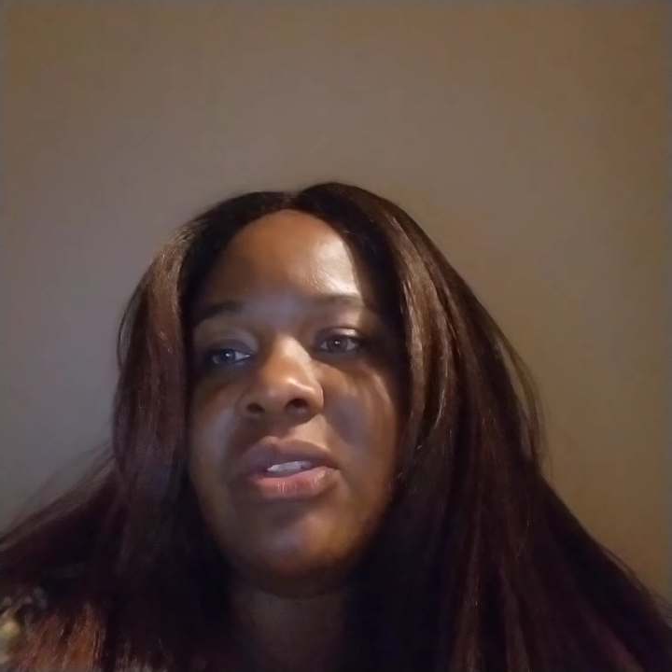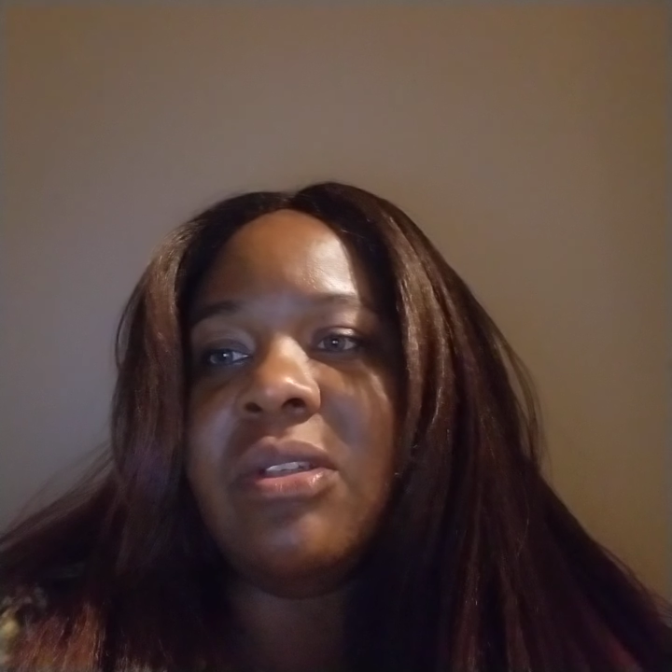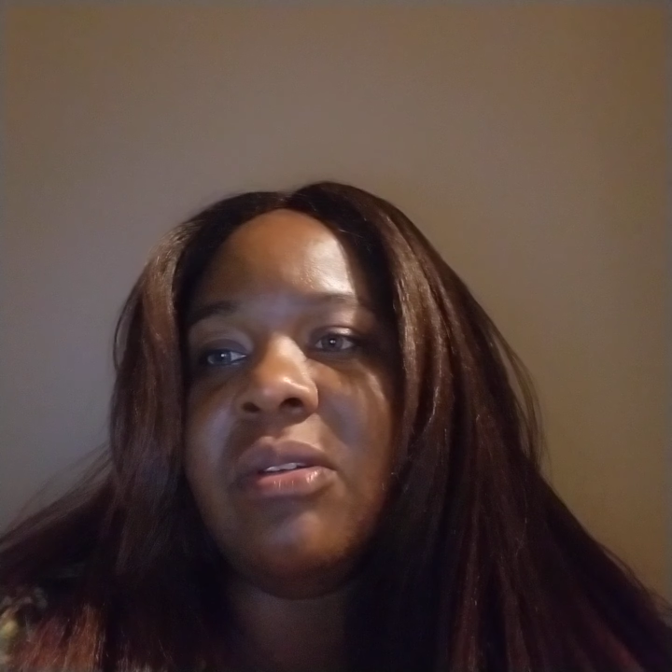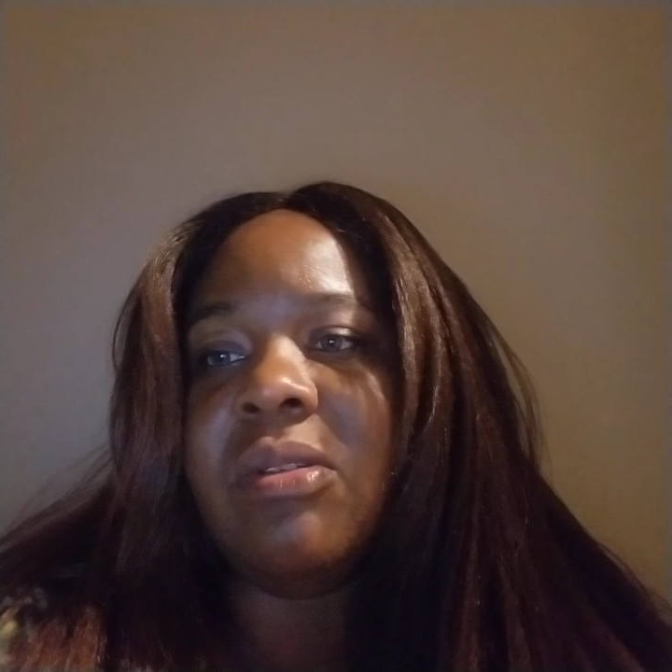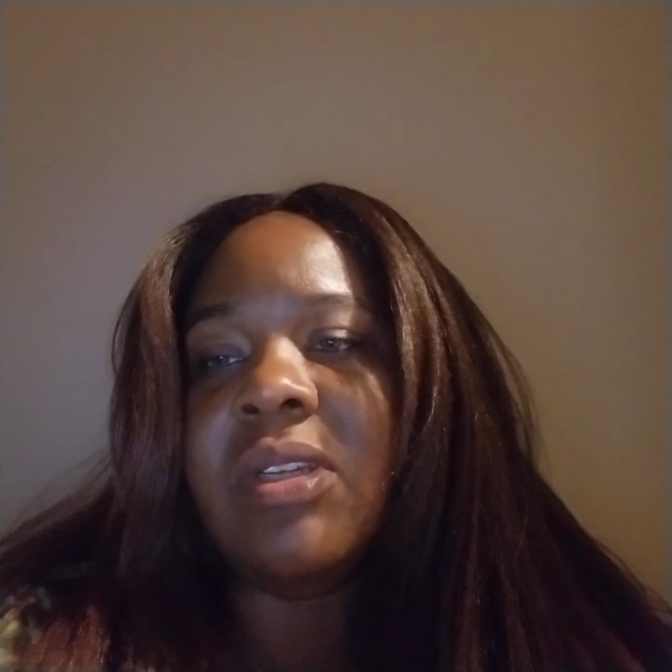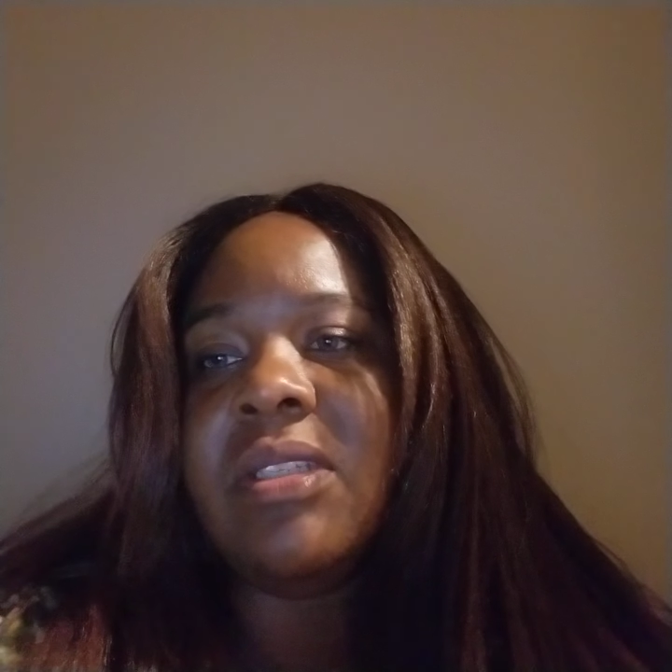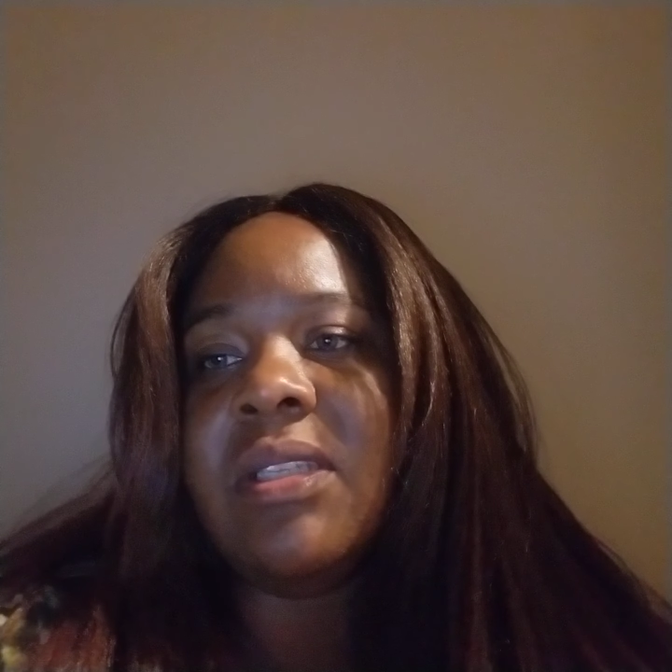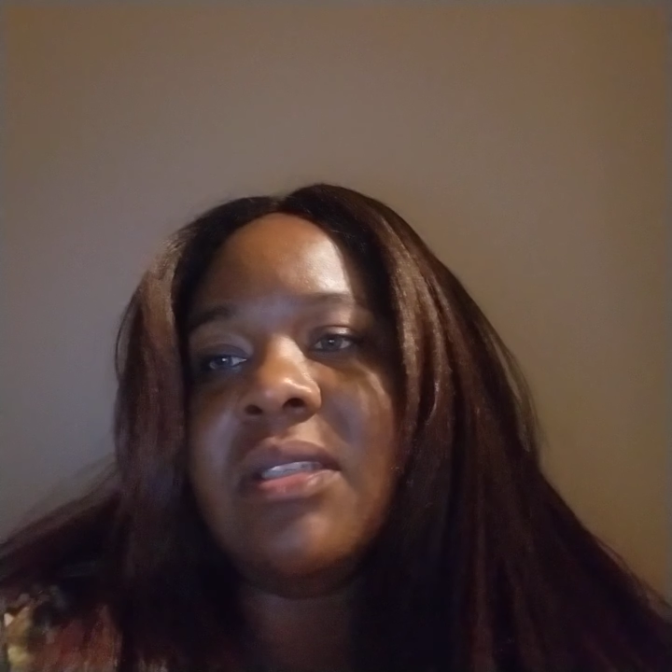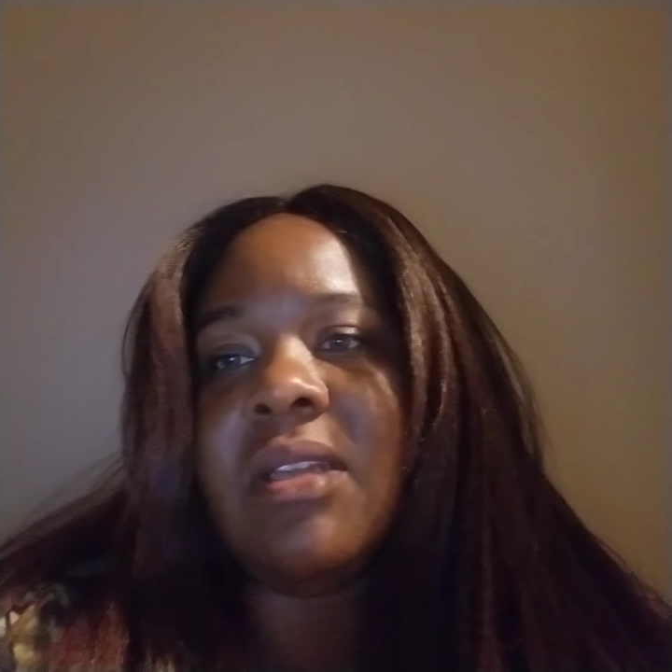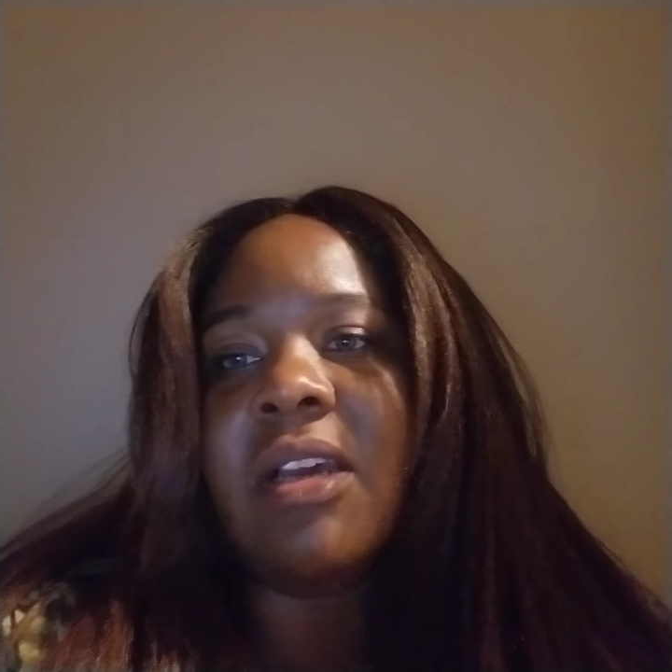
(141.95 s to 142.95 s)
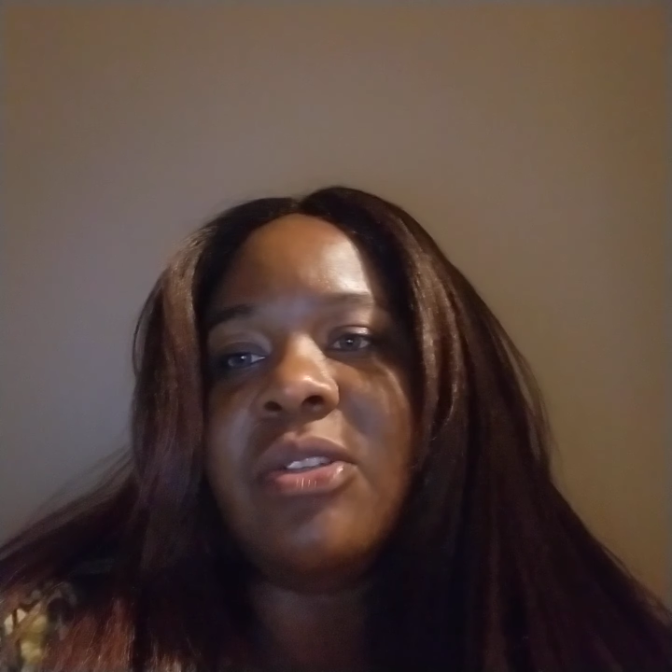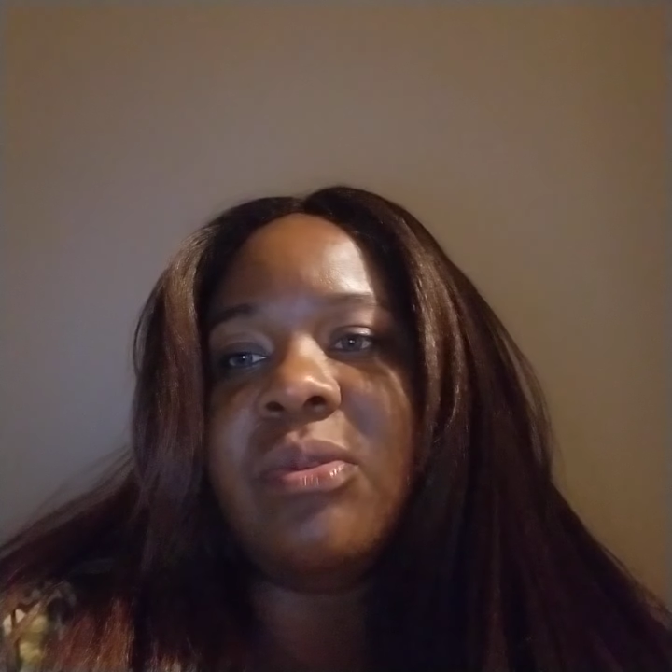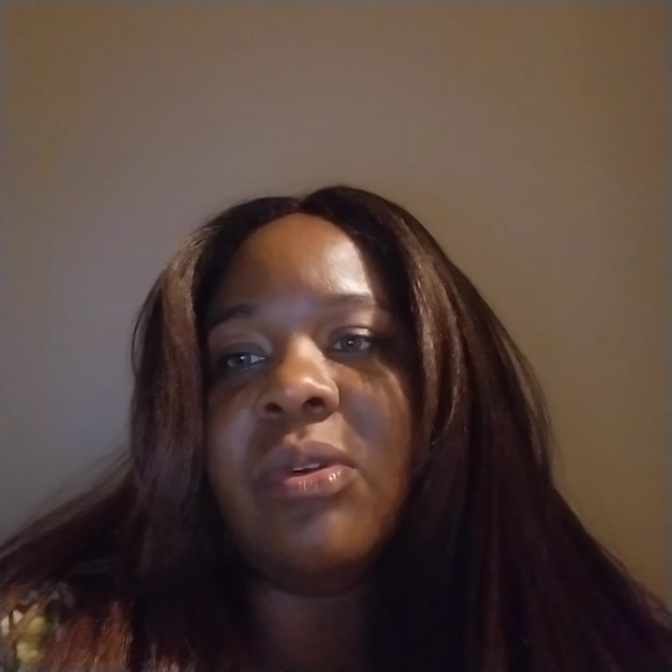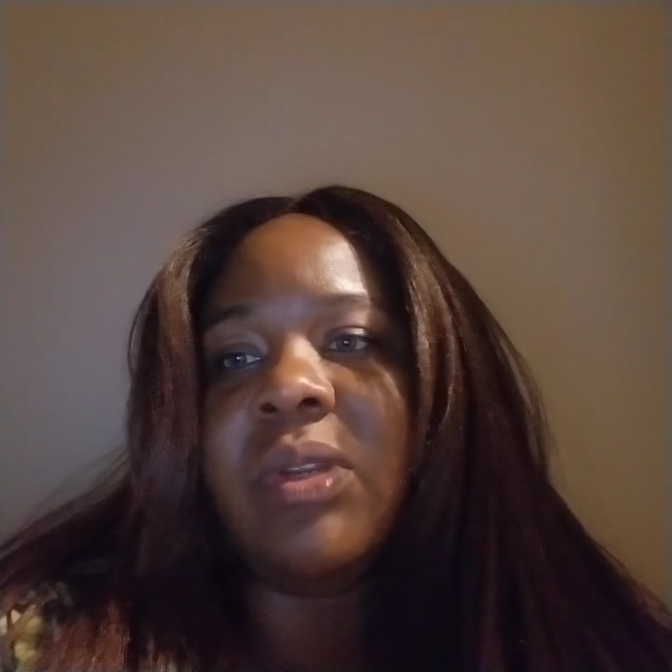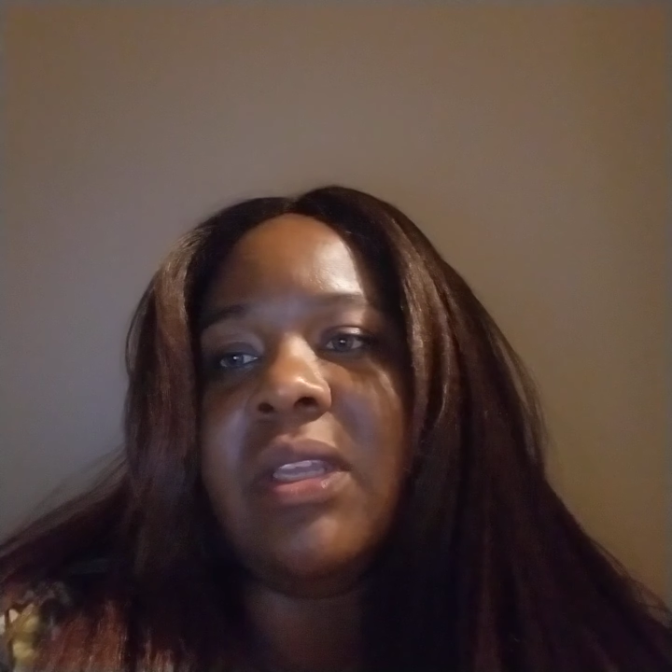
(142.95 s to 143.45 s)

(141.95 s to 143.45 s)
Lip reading: secretes testosterone